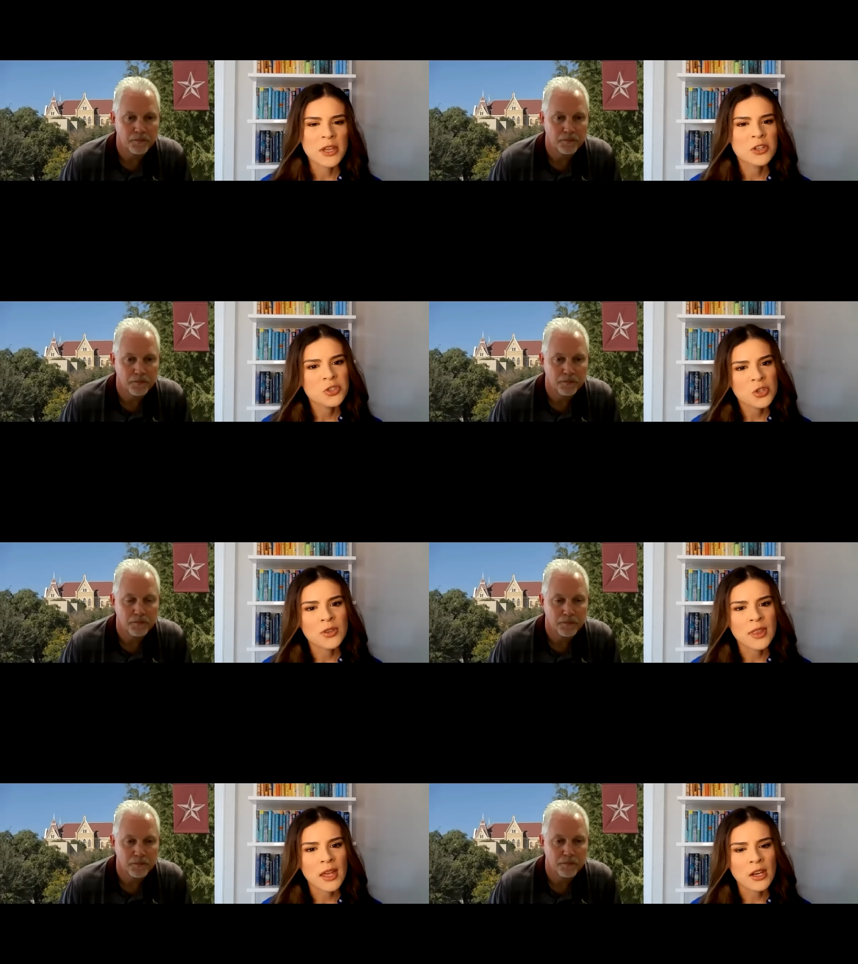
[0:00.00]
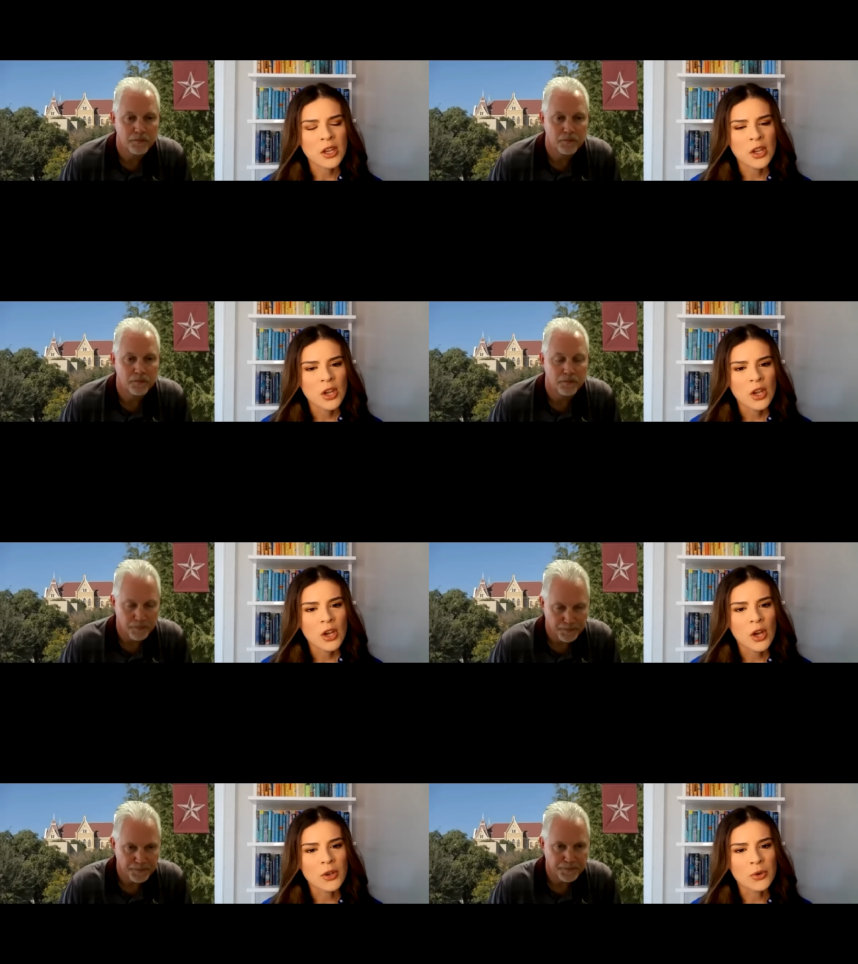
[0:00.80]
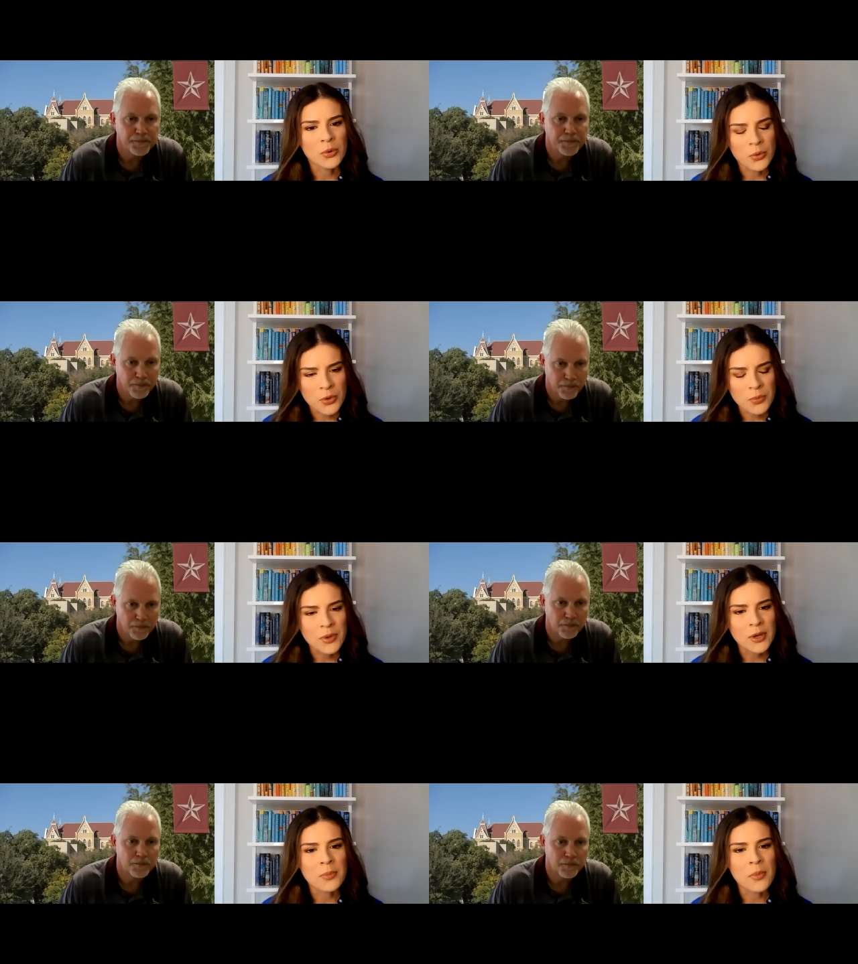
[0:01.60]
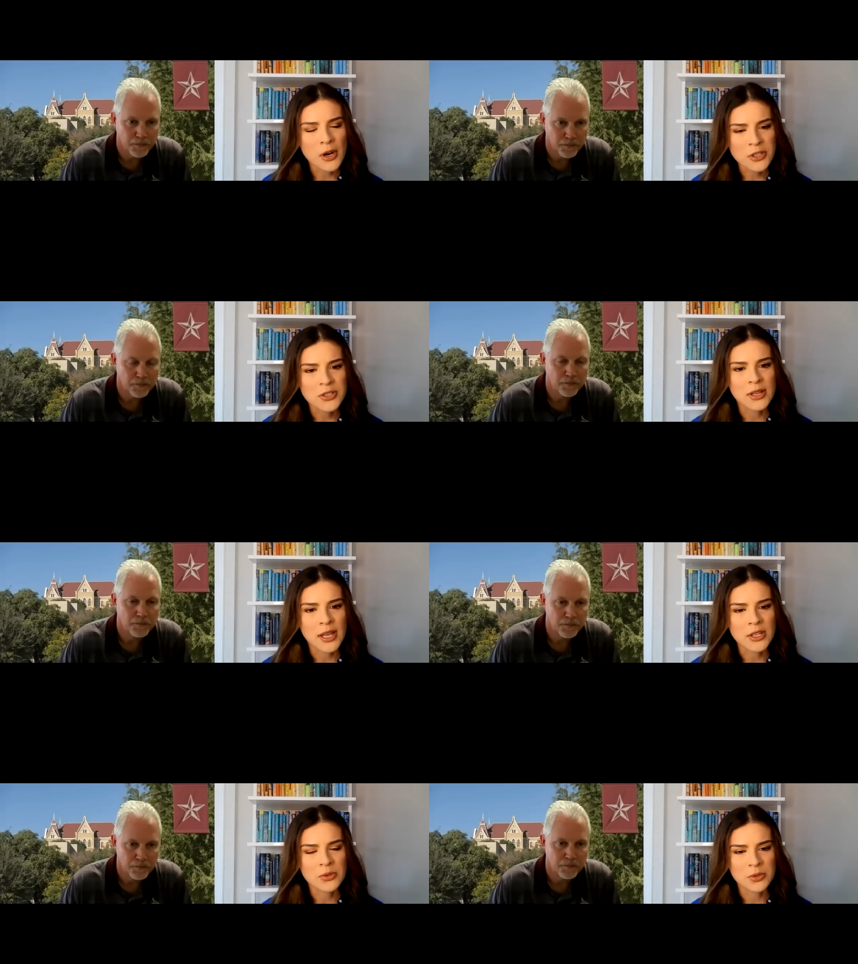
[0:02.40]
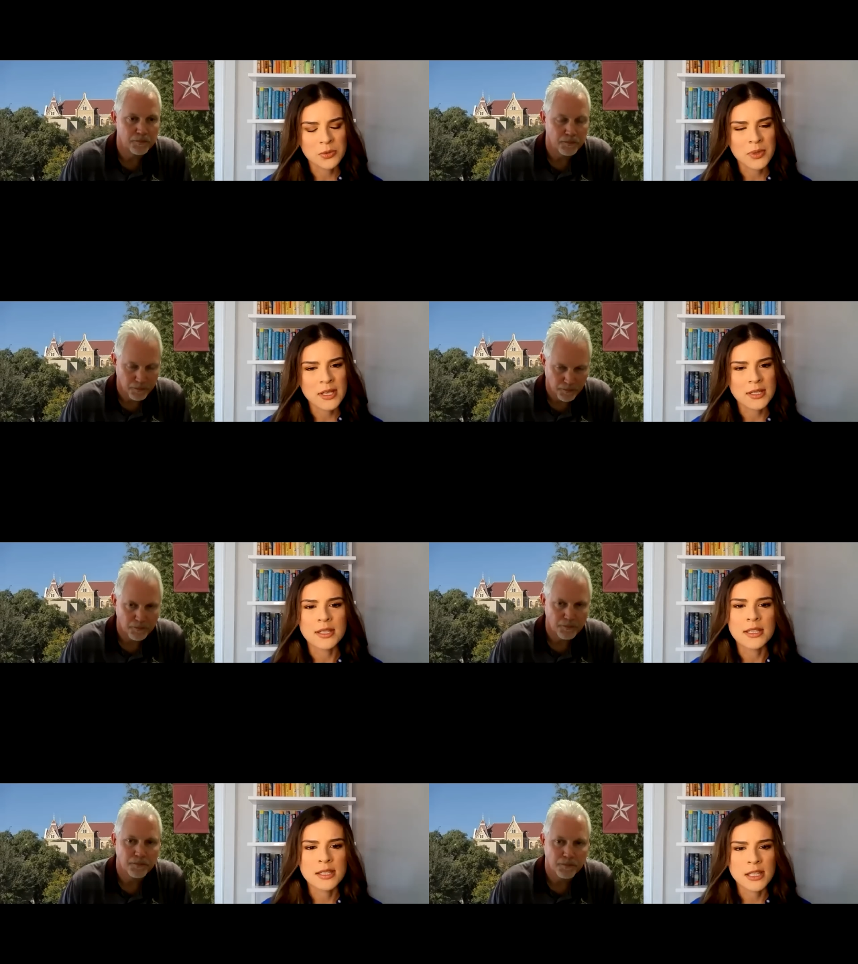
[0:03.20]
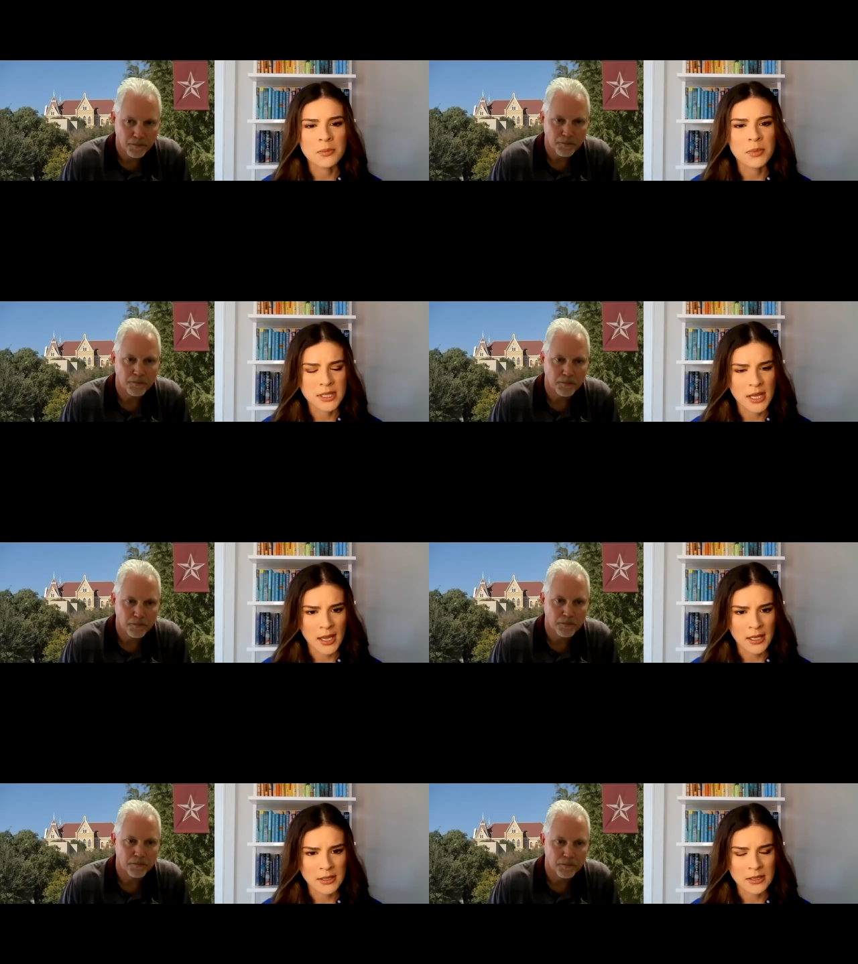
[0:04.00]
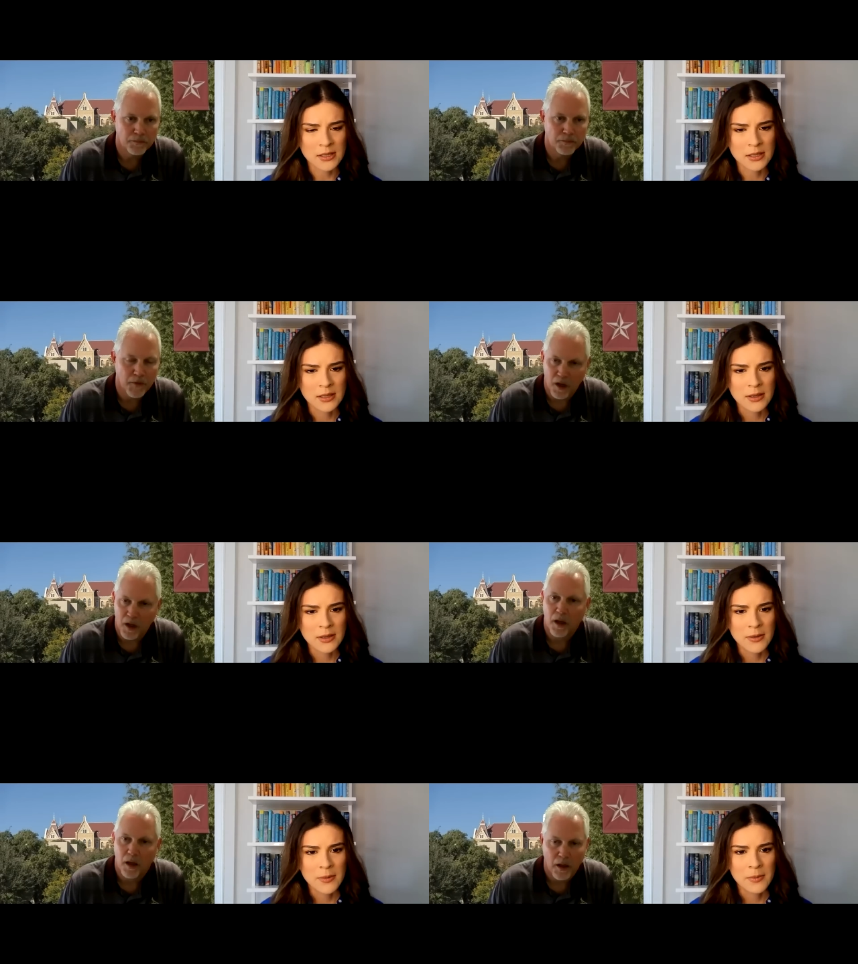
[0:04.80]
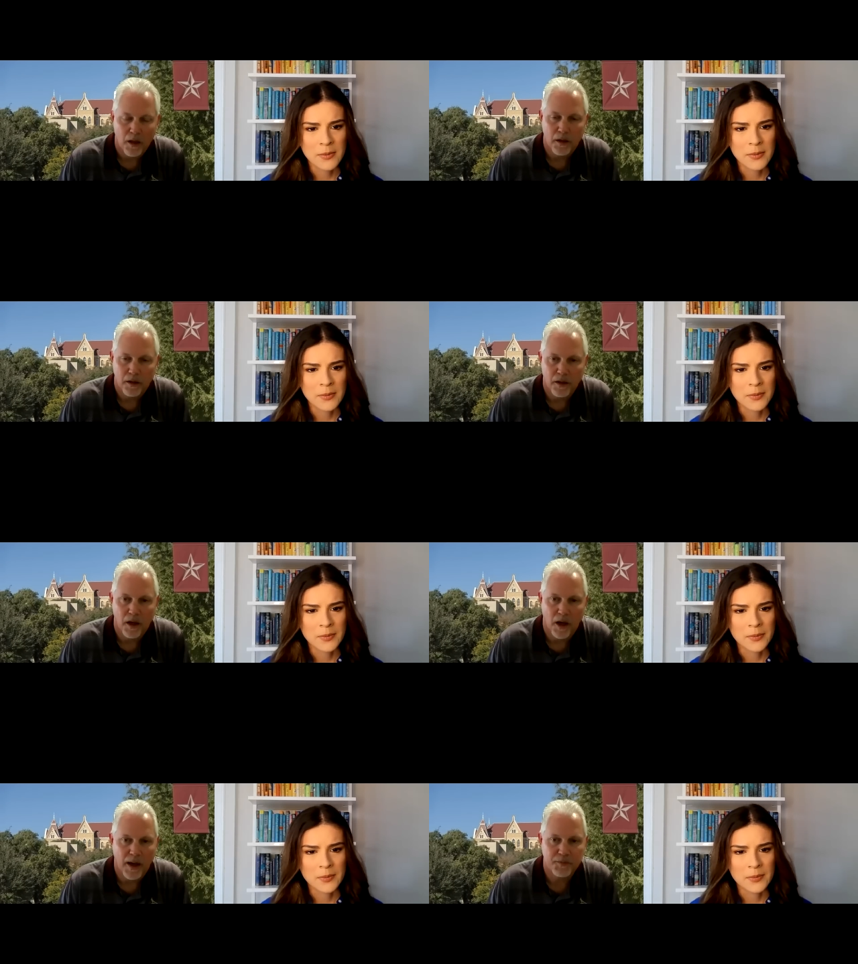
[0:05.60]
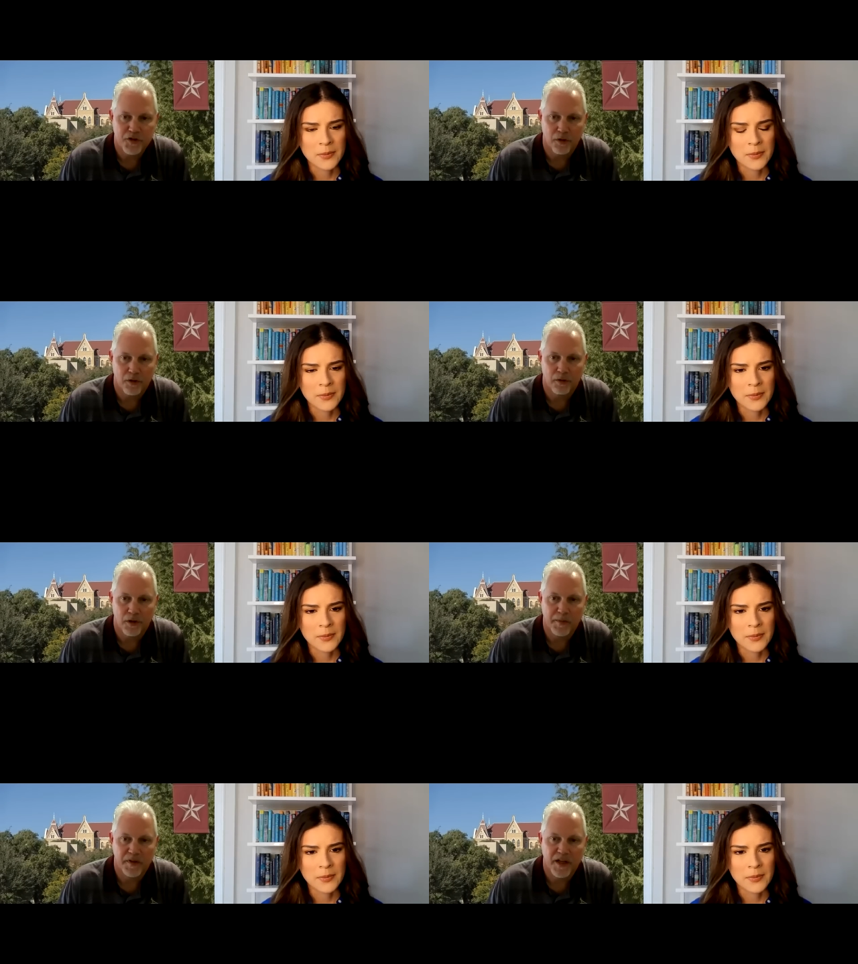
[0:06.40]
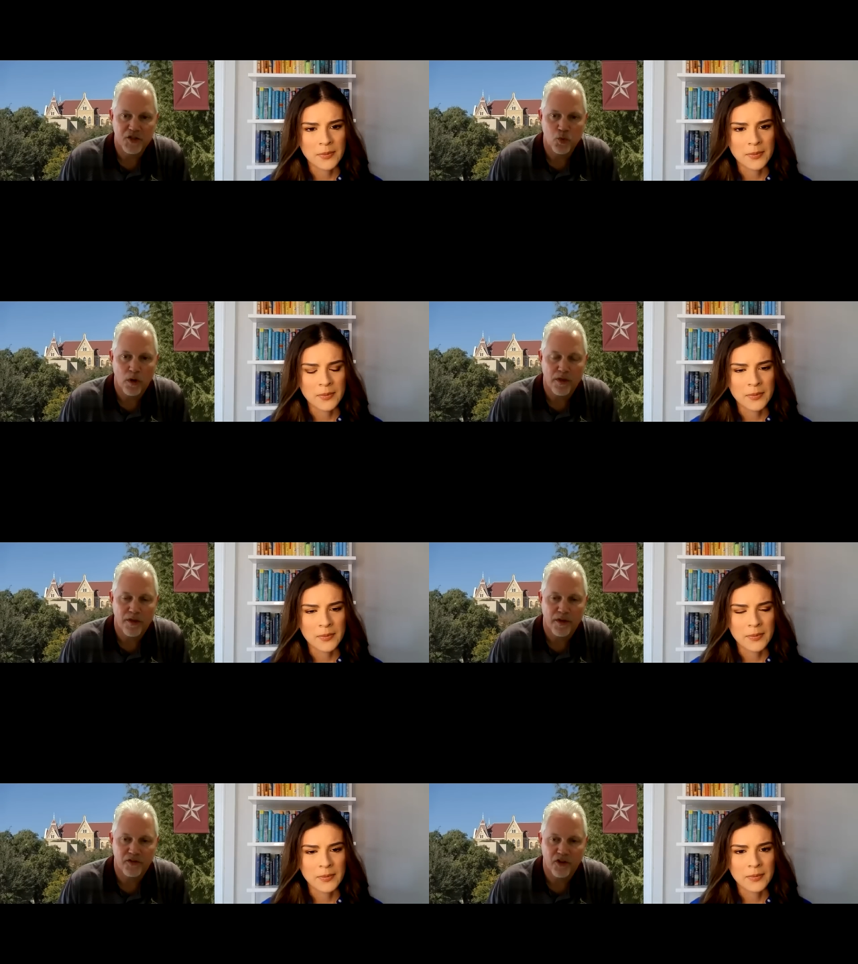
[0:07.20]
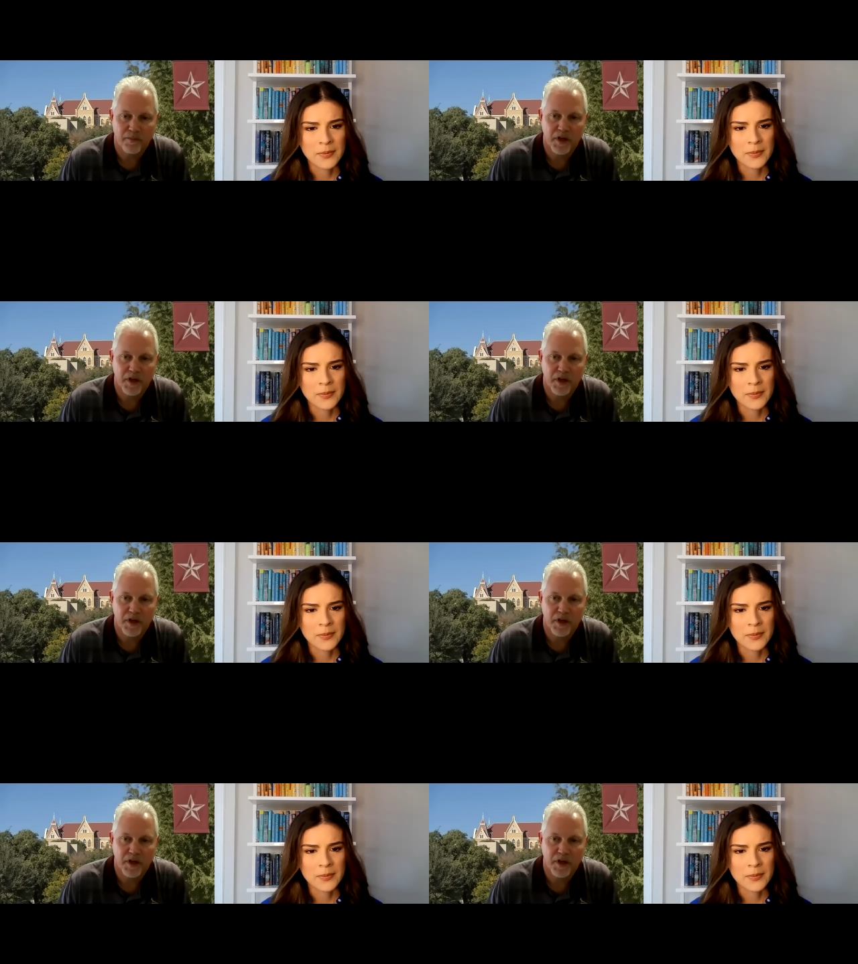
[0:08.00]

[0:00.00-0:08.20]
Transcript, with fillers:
Speaker 1: to make sure that a group, a marginalized group, isn't stigmatized?
Speaker 2: Yeah, absolutely. I mean, that's one of the things I've